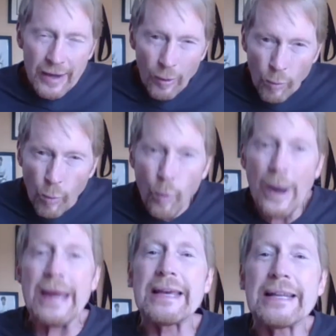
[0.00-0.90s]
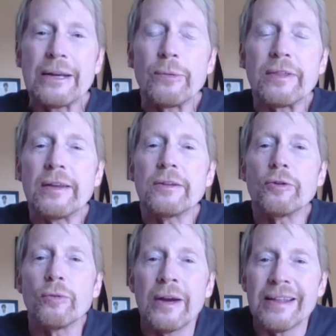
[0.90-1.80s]
awakening within
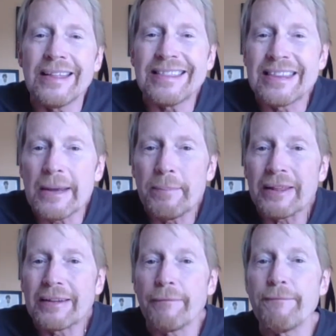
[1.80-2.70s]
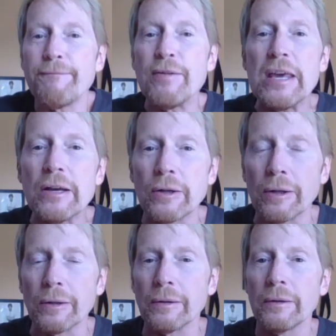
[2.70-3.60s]
you the ability to
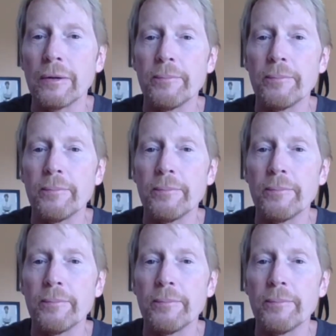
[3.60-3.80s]
feel